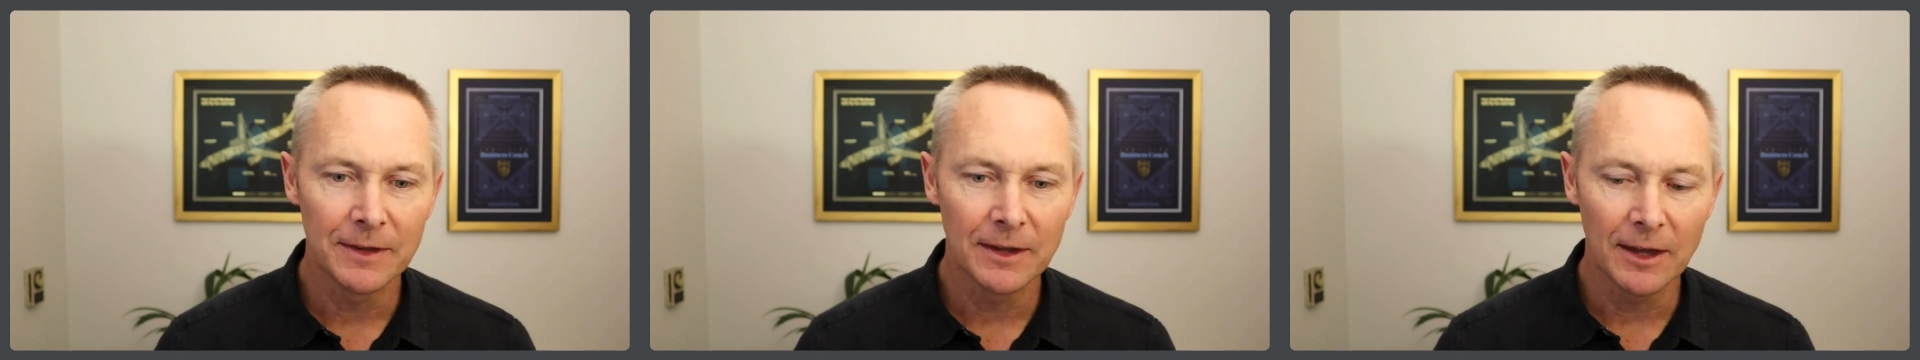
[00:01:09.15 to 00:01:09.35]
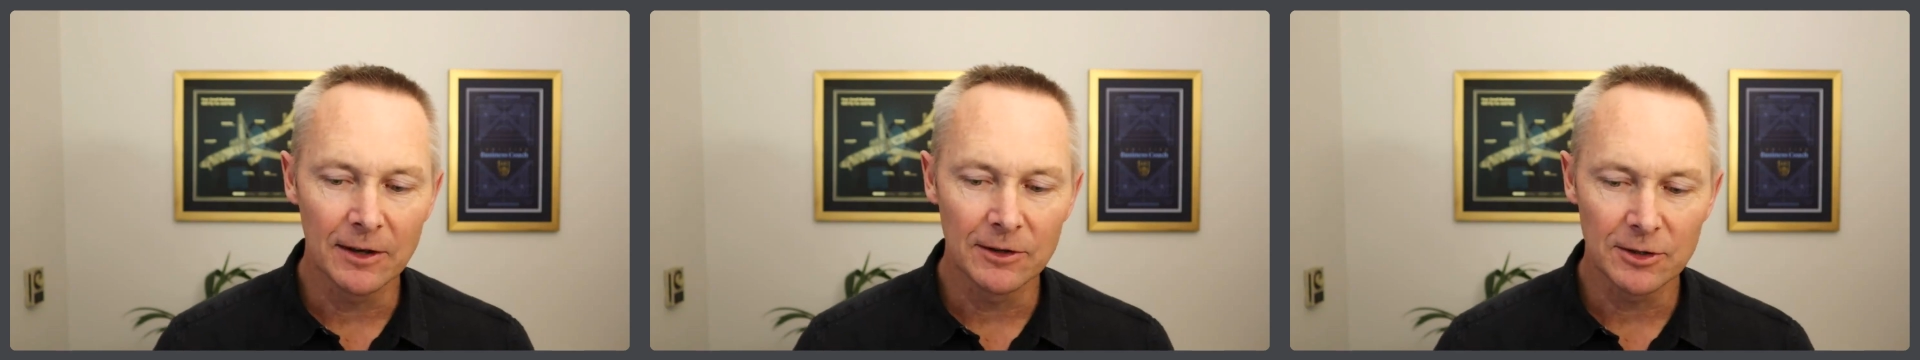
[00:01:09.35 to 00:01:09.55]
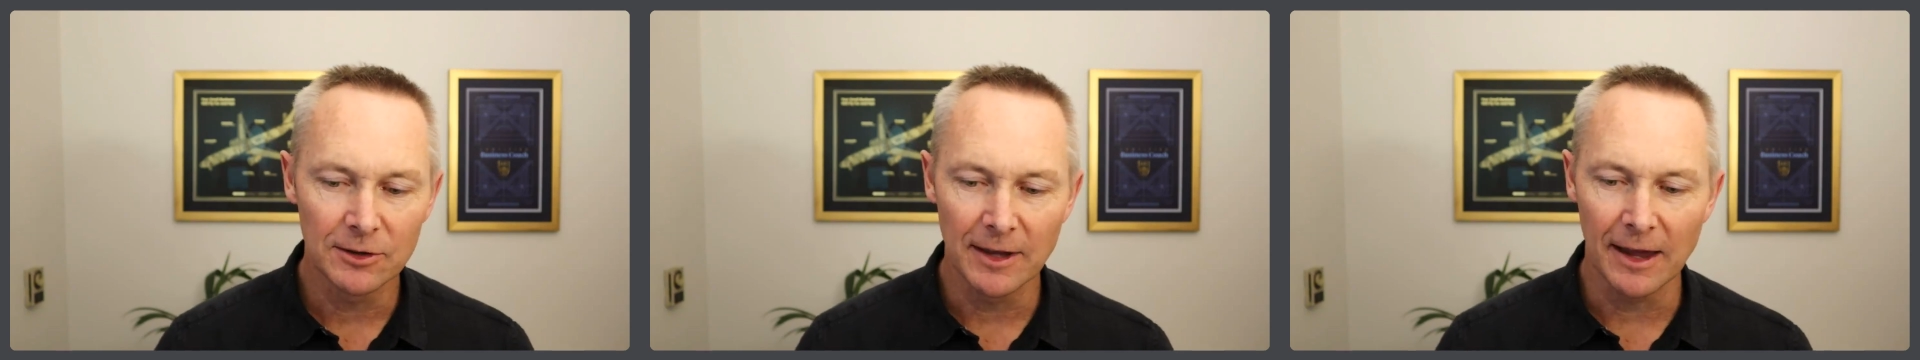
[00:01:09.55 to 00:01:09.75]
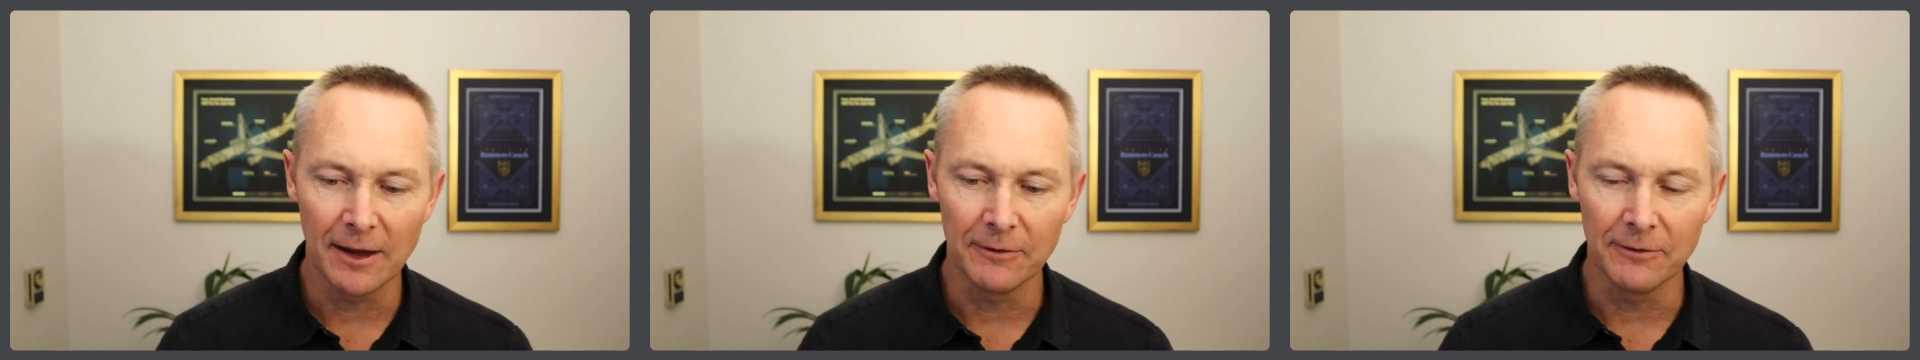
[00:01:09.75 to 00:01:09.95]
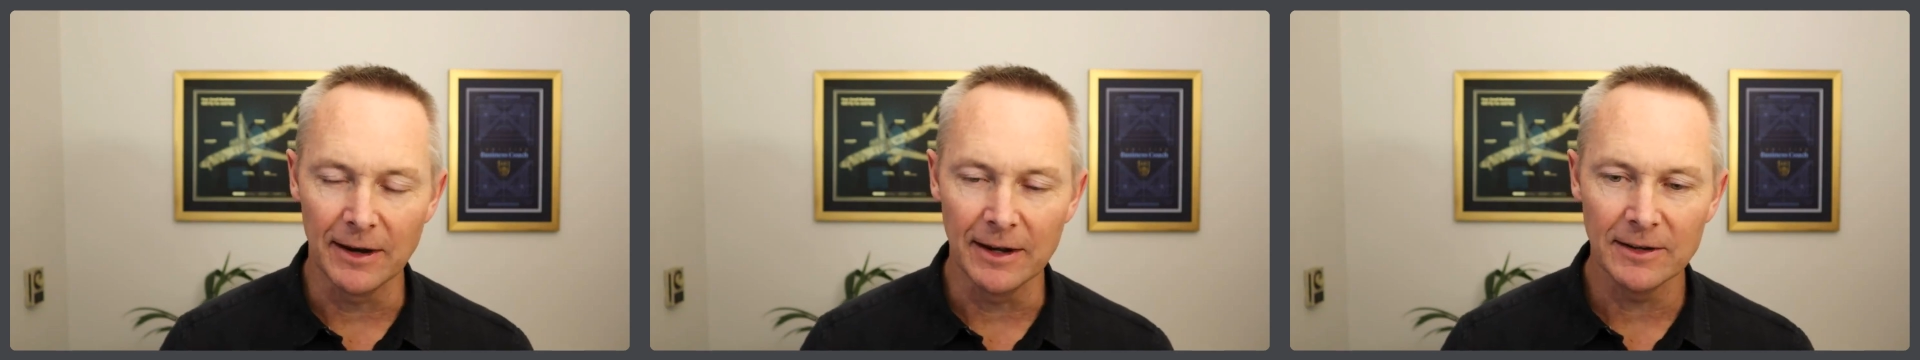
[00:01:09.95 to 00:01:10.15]
into that
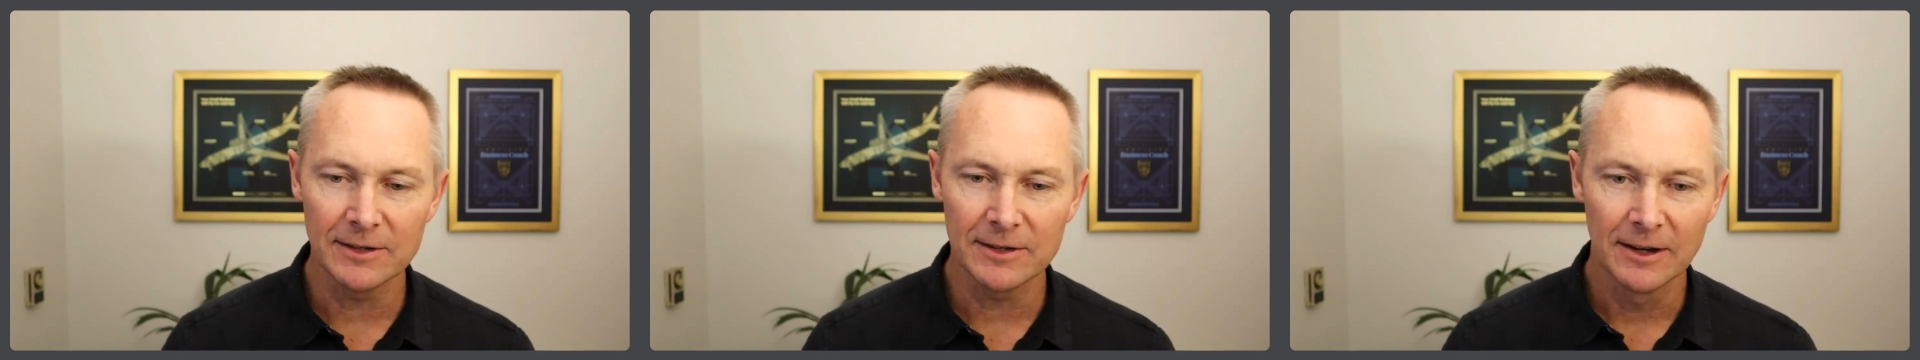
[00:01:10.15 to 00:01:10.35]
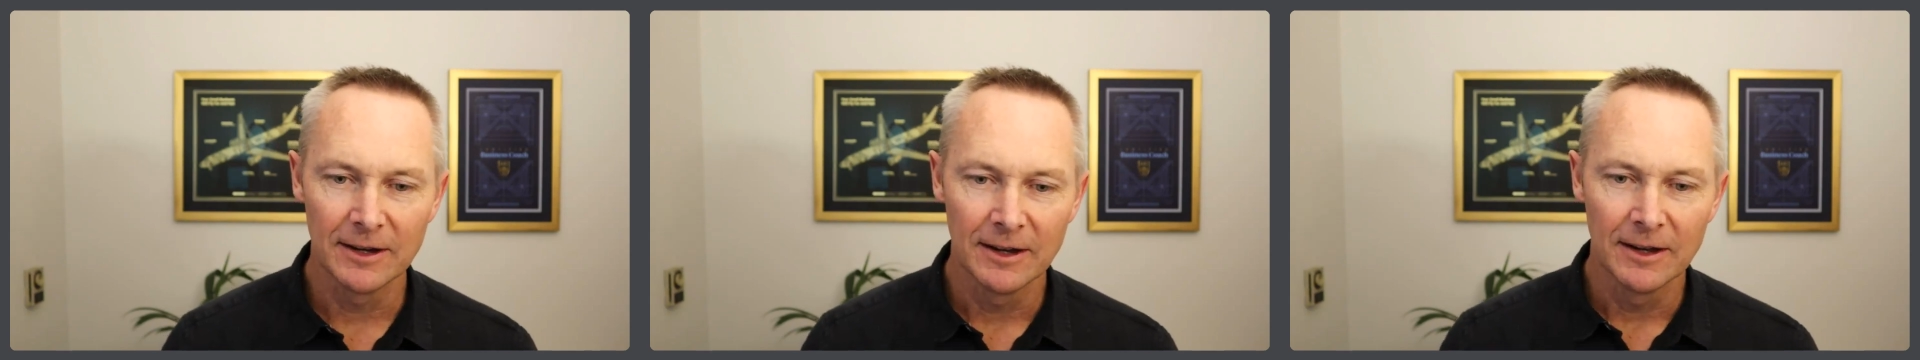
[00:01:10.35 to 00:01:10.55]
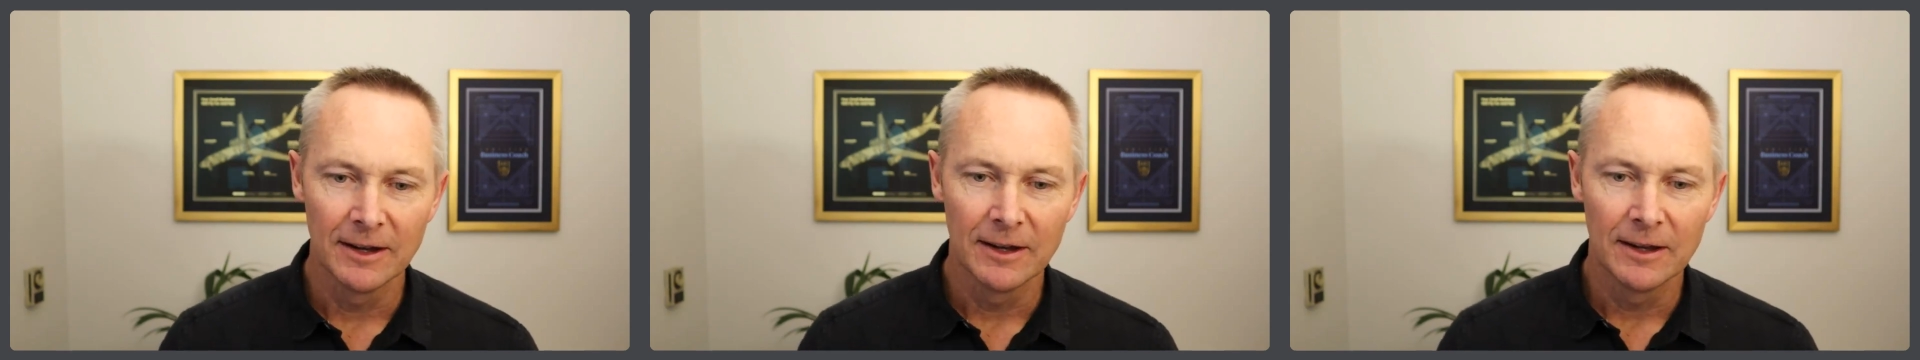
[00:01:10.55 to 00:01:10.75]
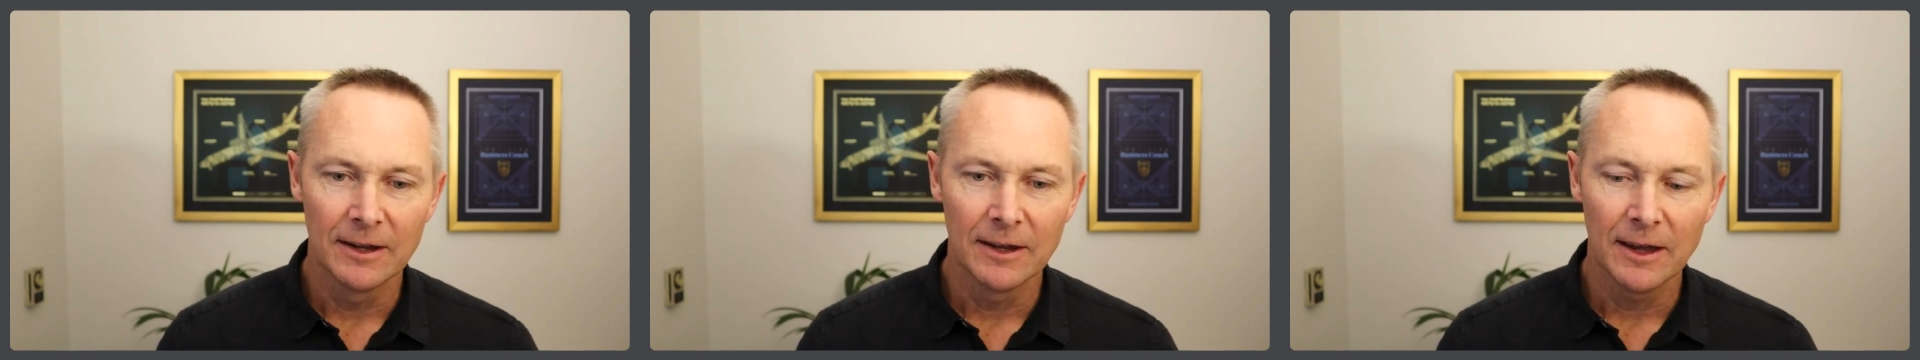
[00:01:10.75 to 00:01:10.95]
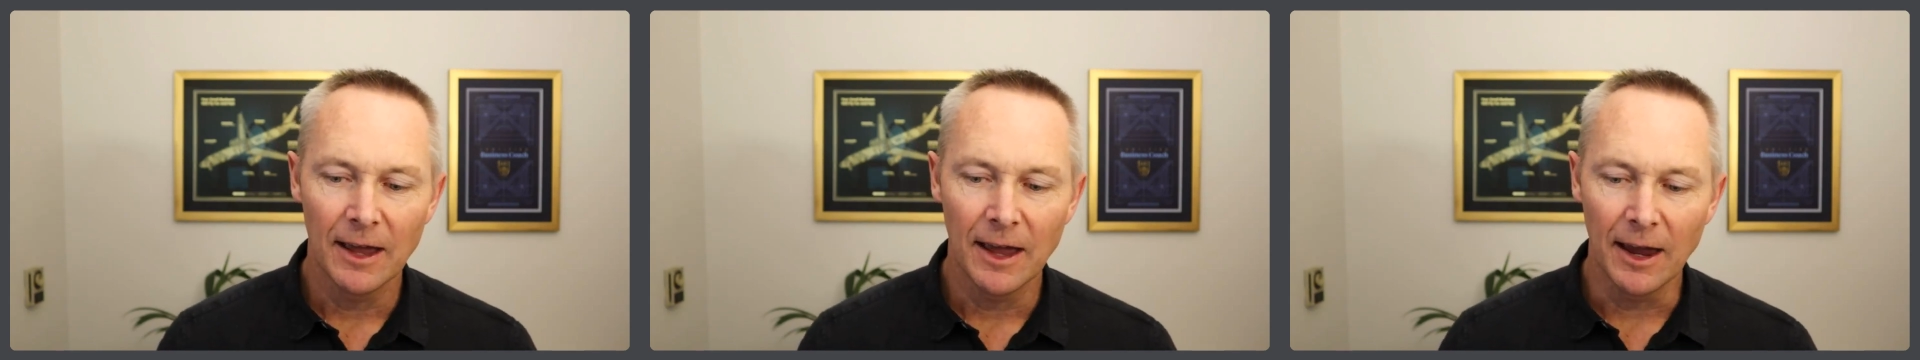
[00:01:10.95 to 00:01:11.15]
event
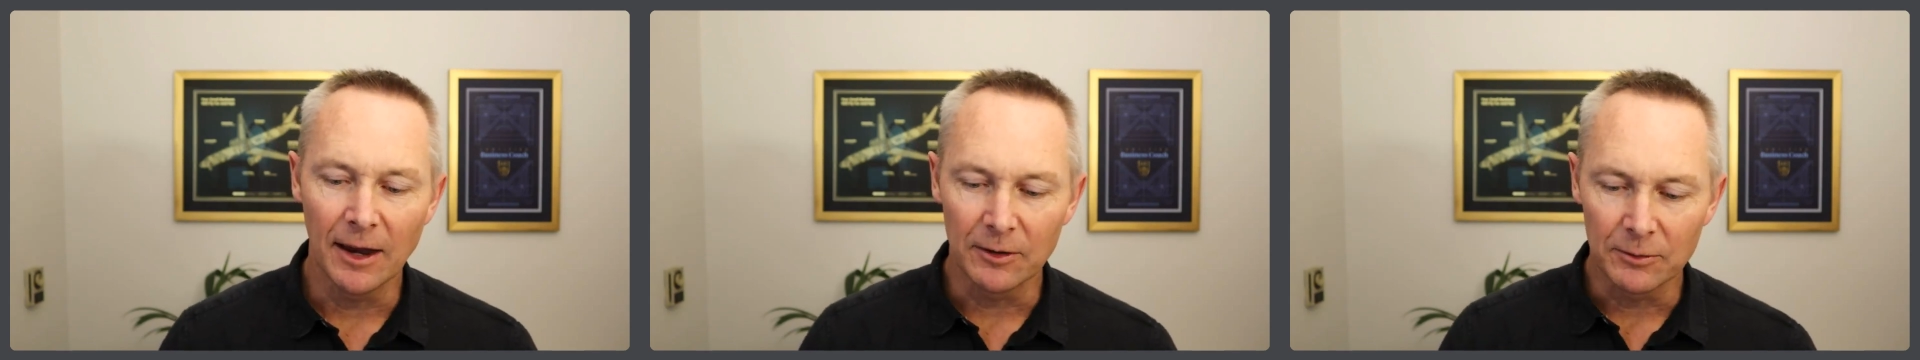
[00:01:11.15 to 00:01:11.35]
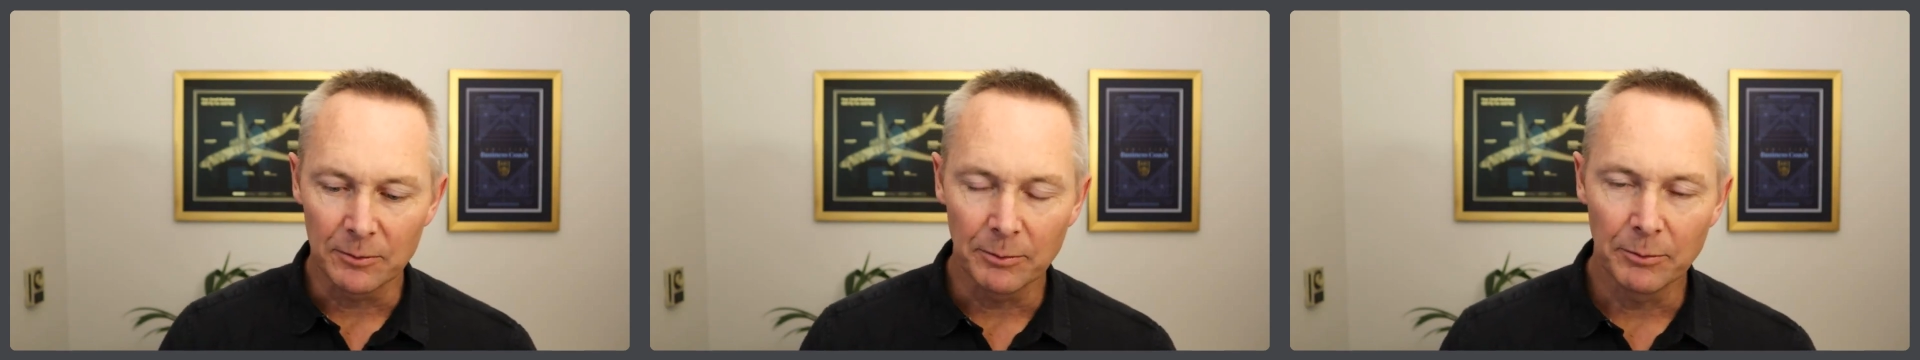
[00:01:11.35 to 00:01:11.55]
and